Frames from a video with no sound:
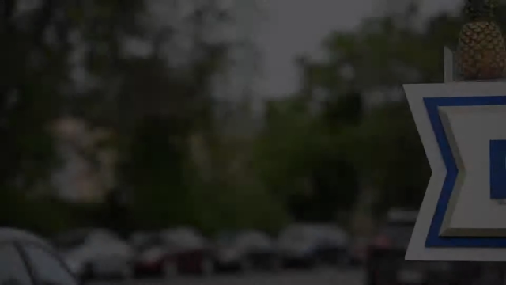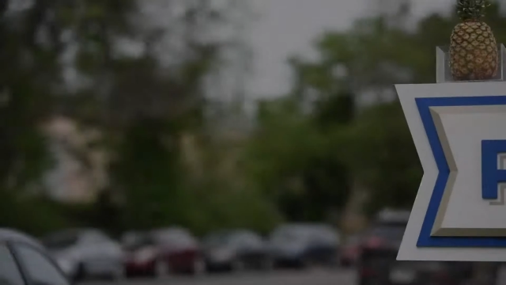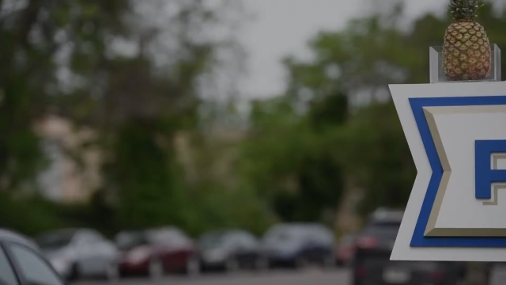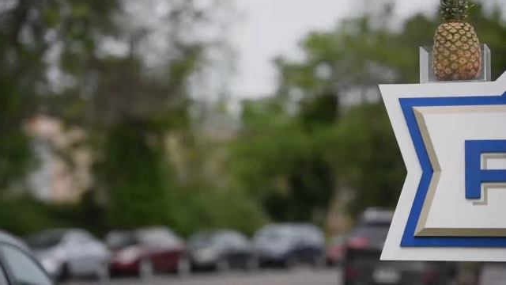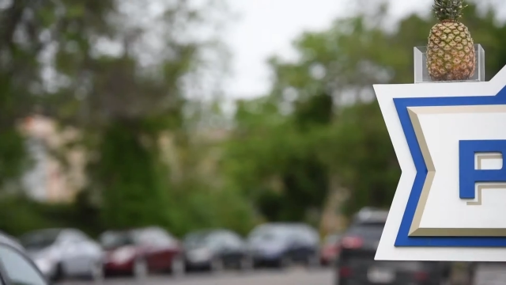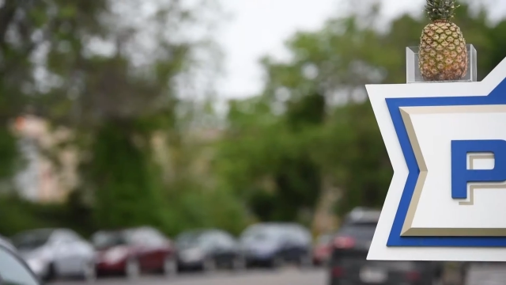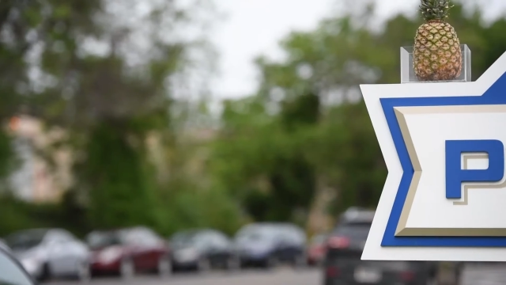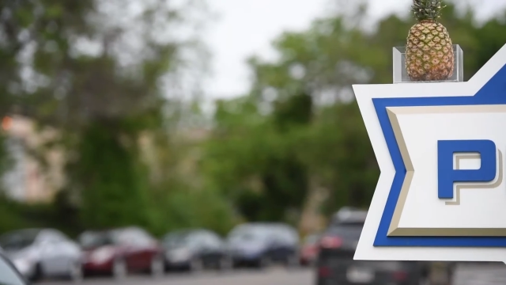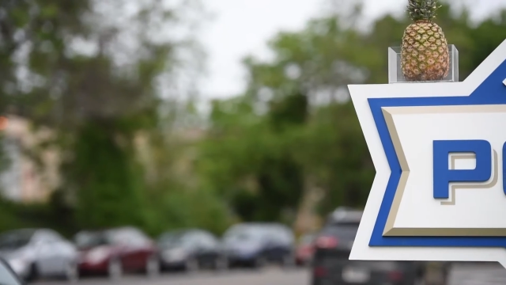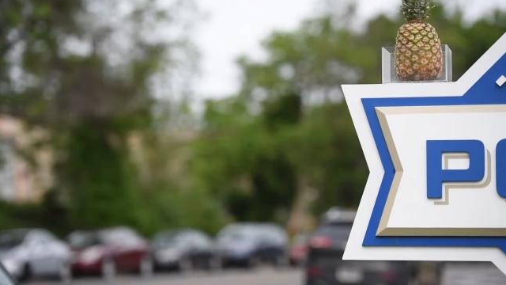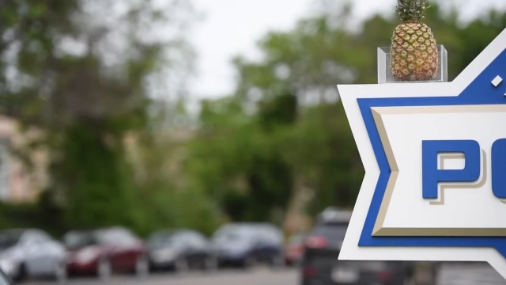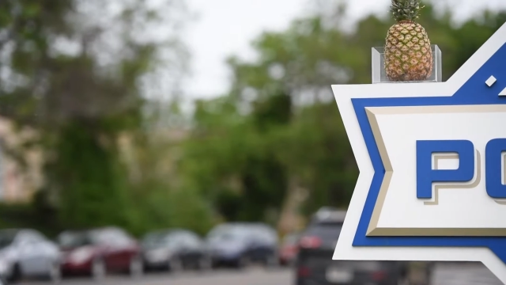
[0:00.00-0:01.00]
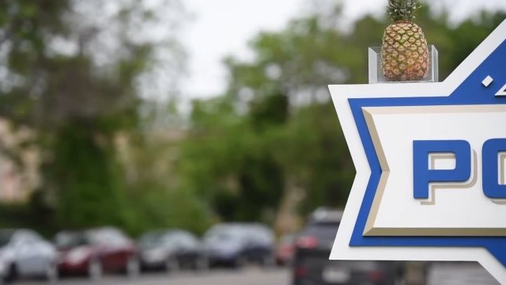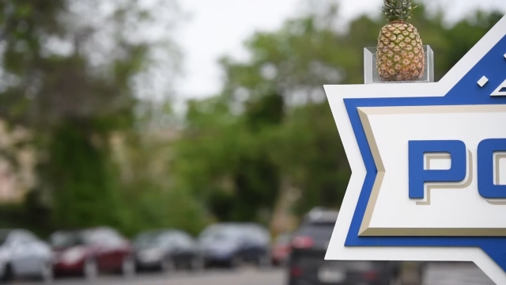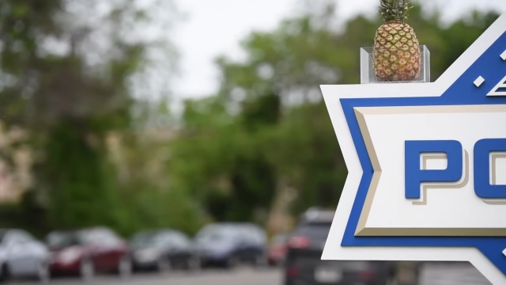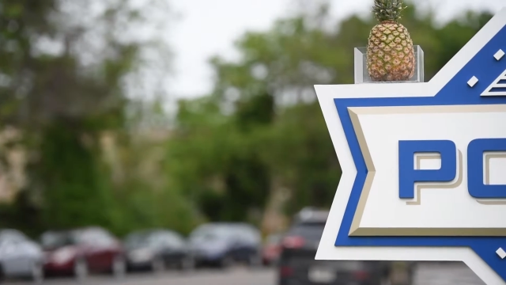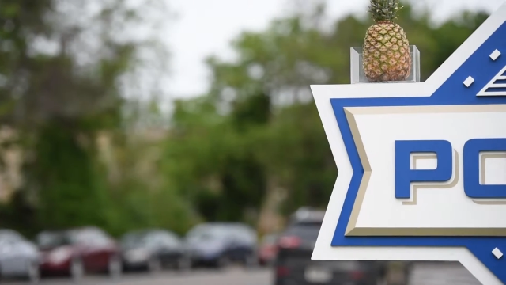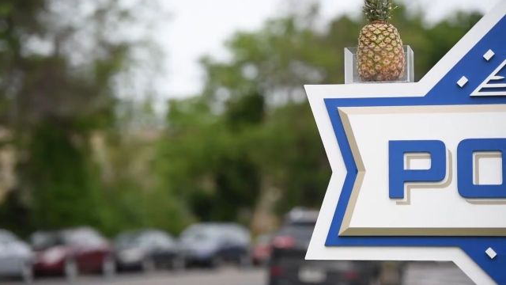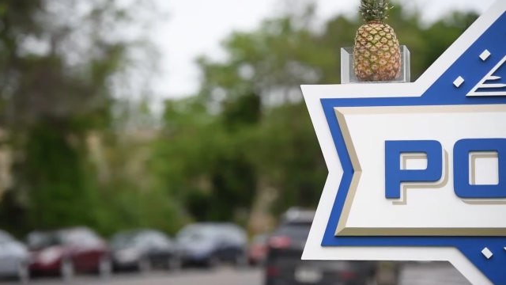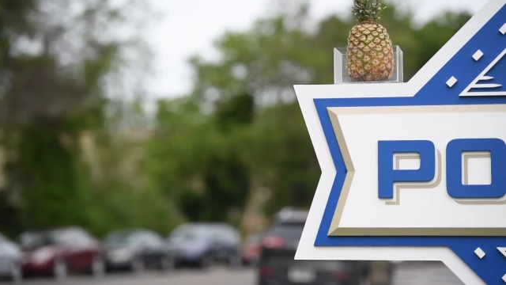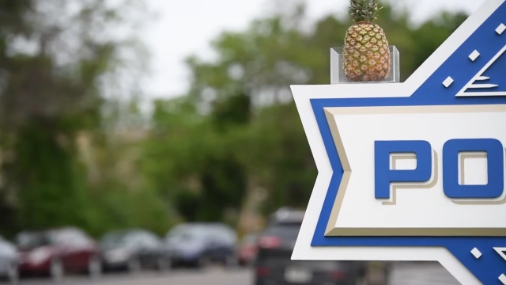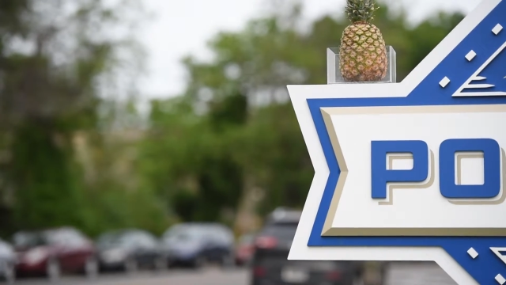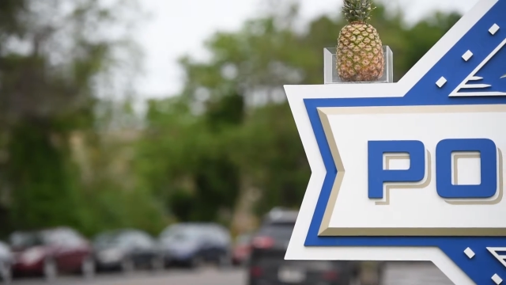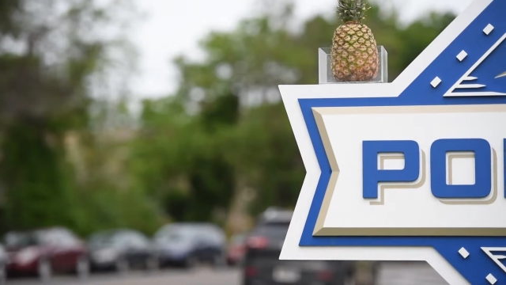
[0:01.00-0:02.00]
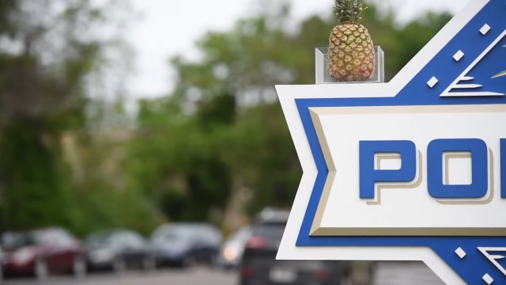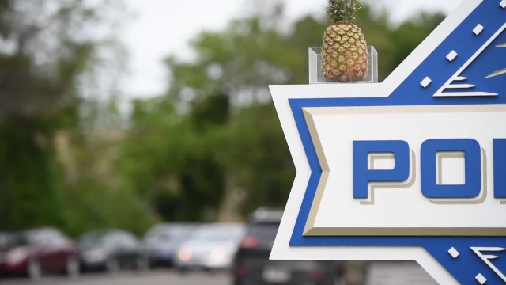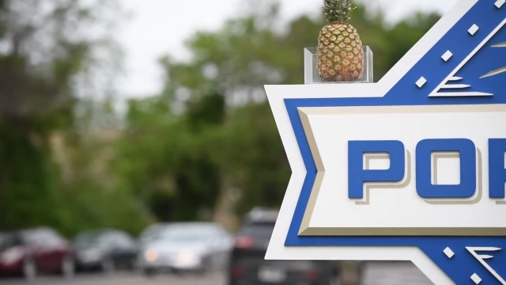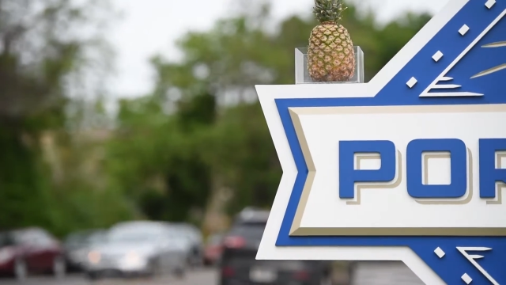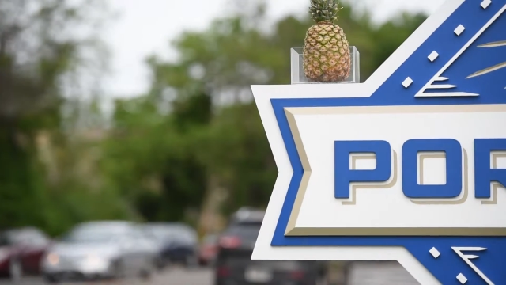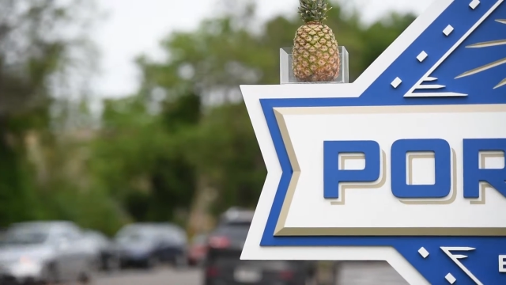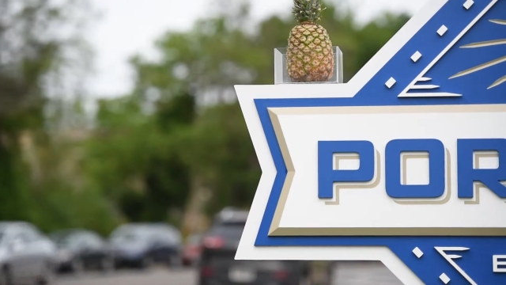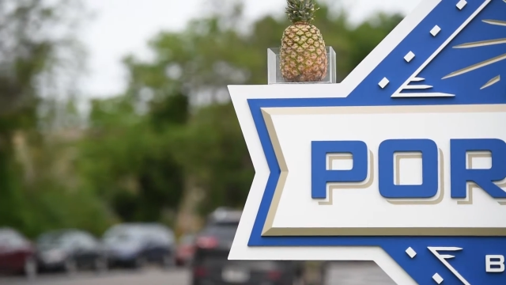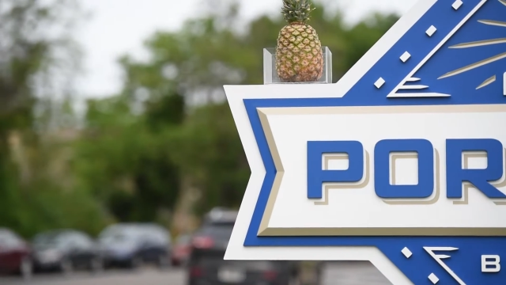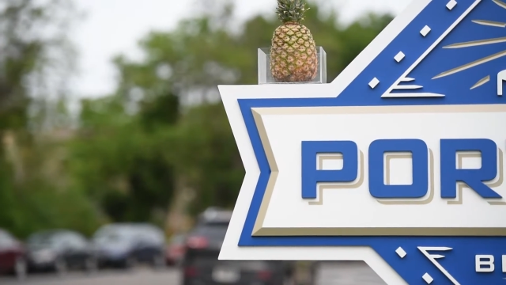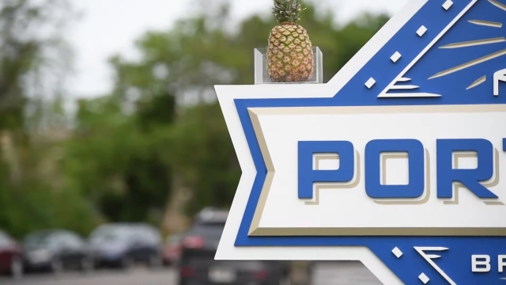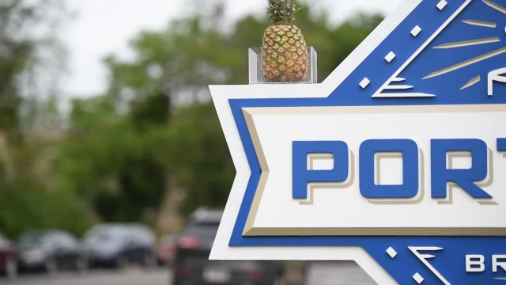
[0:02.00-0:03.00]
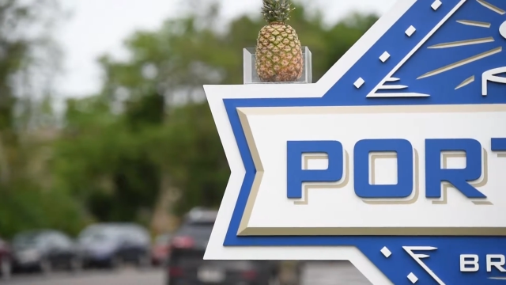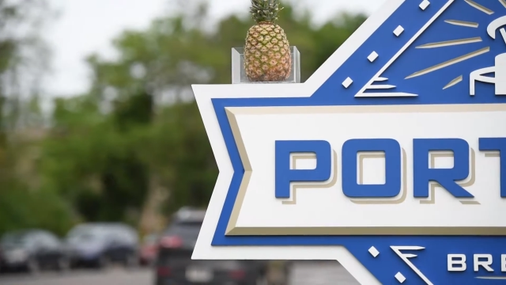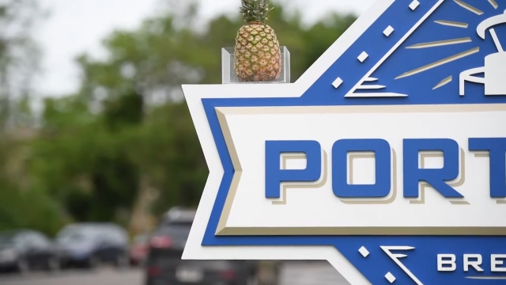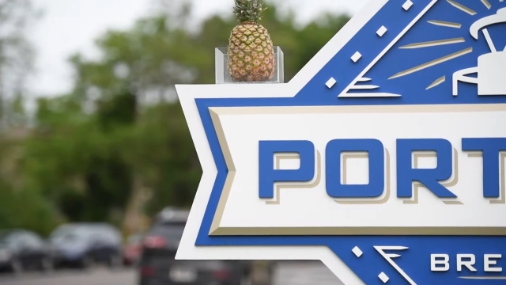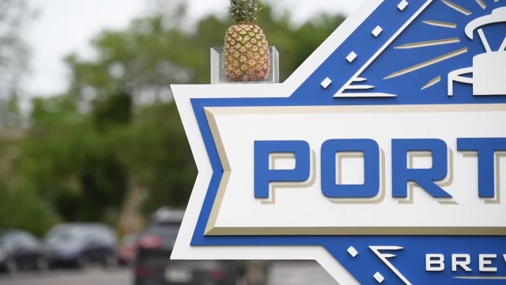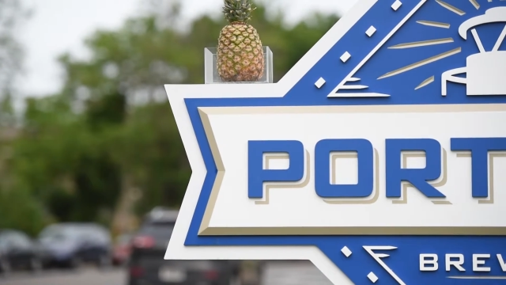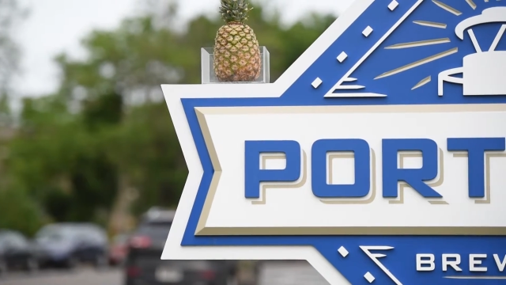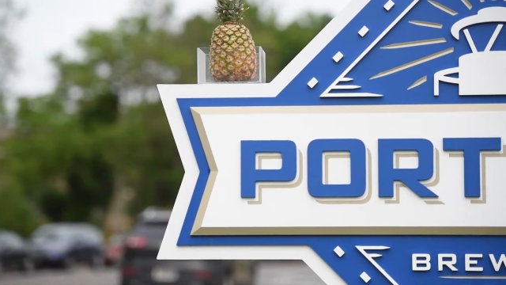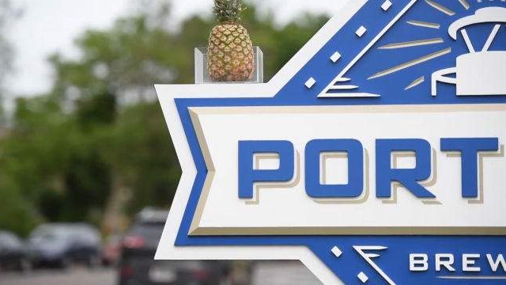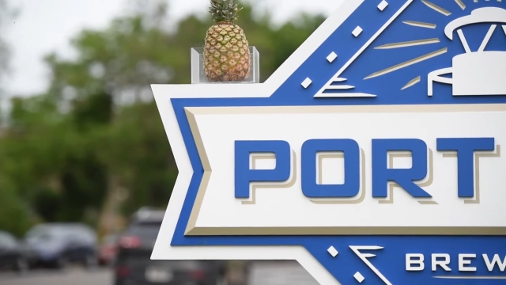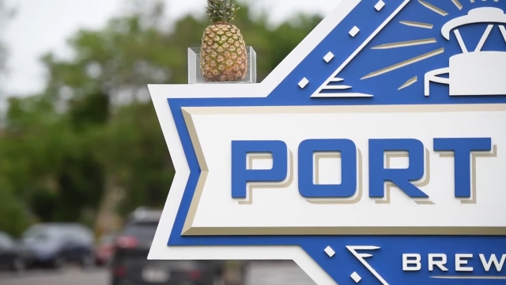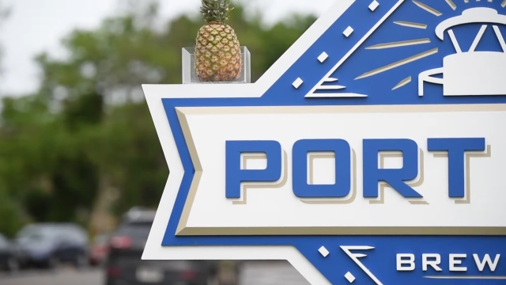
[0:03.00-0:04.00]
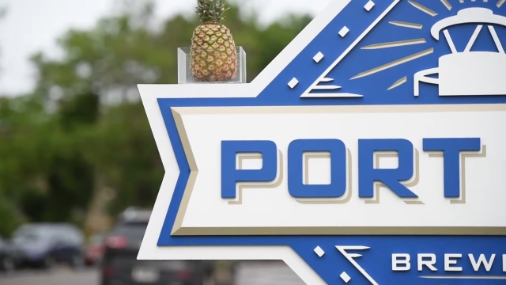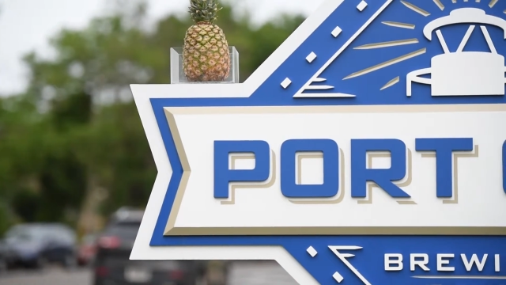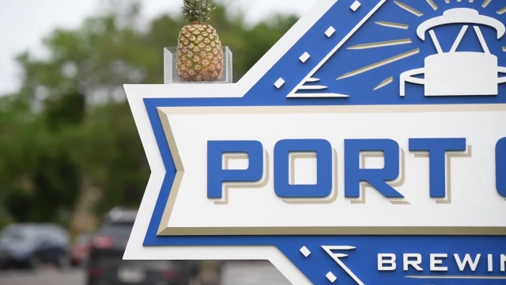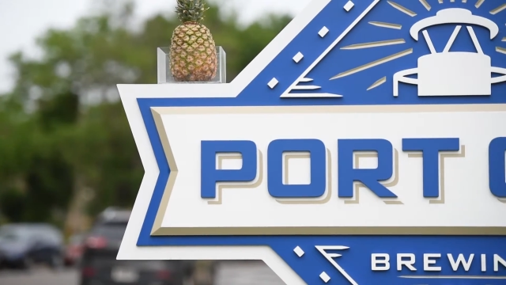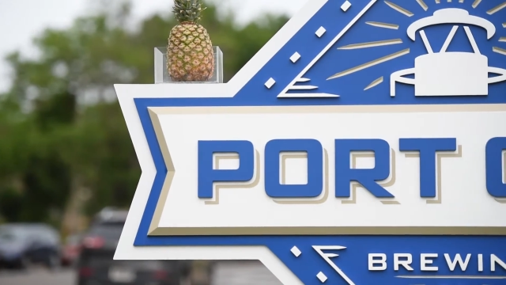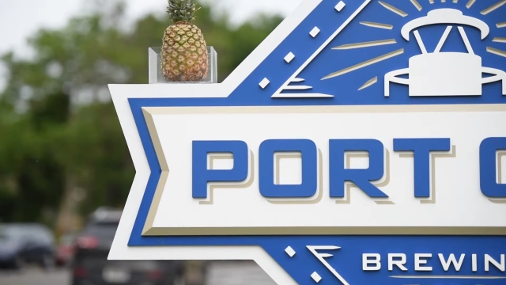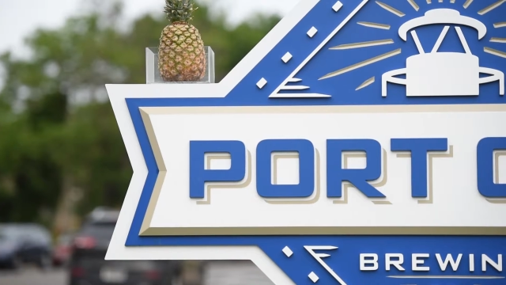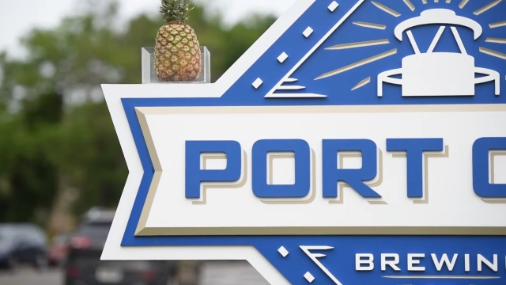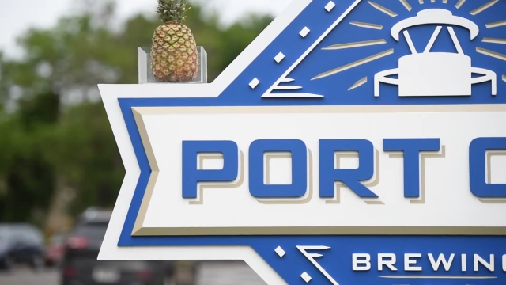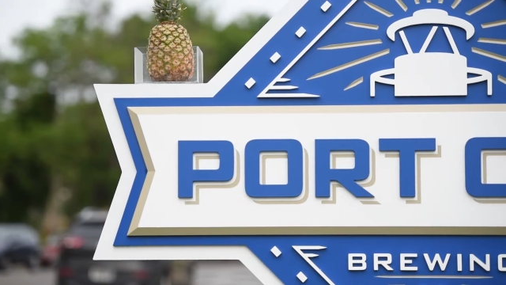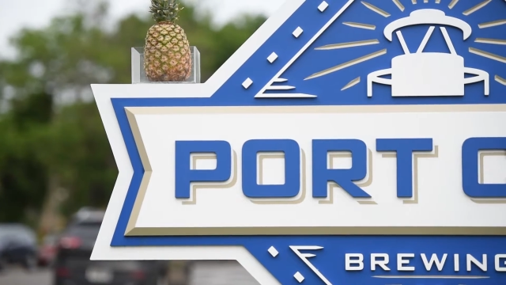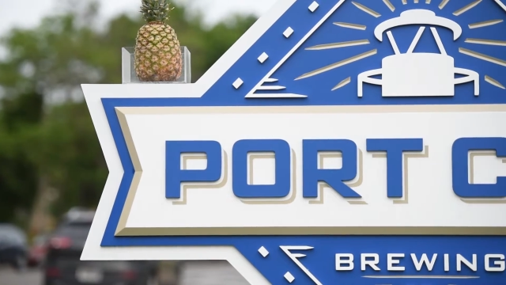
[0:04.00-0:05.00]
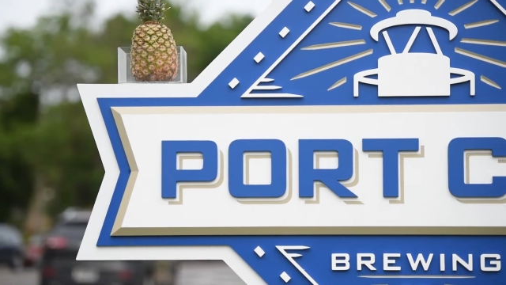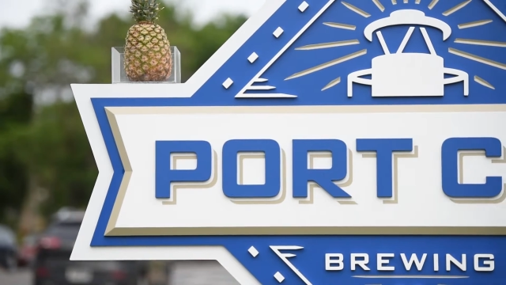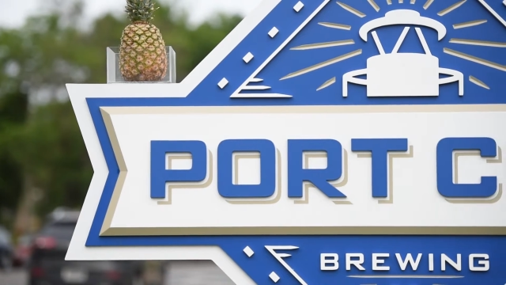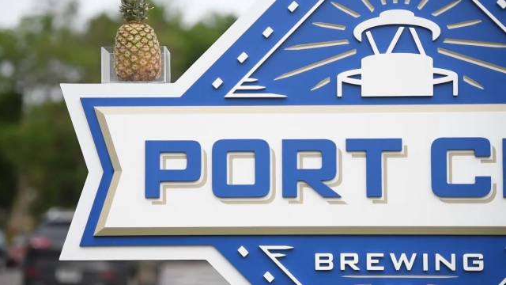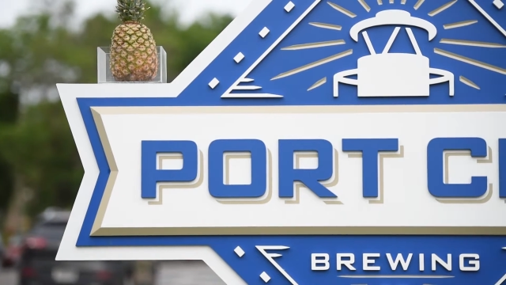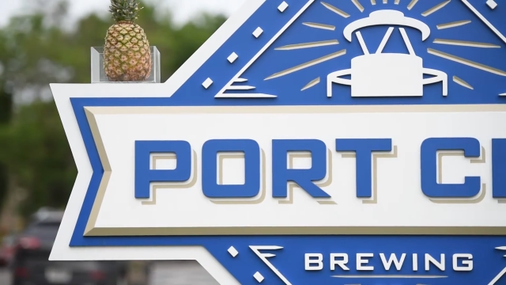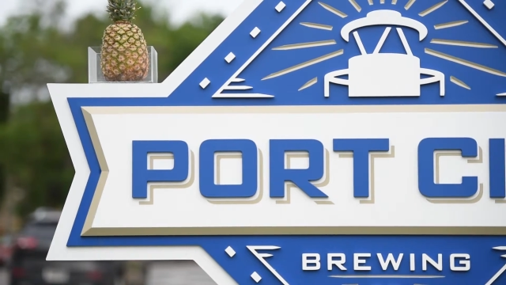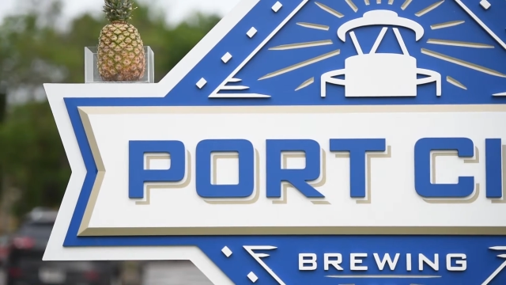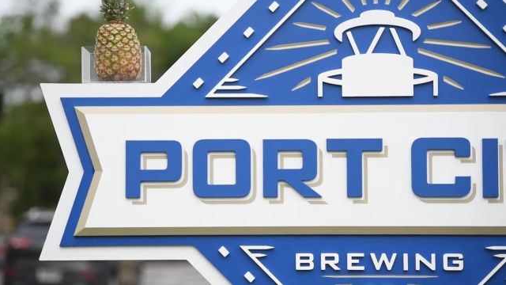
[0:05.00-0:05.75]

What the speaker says: No face is visible, so there are no lips to read.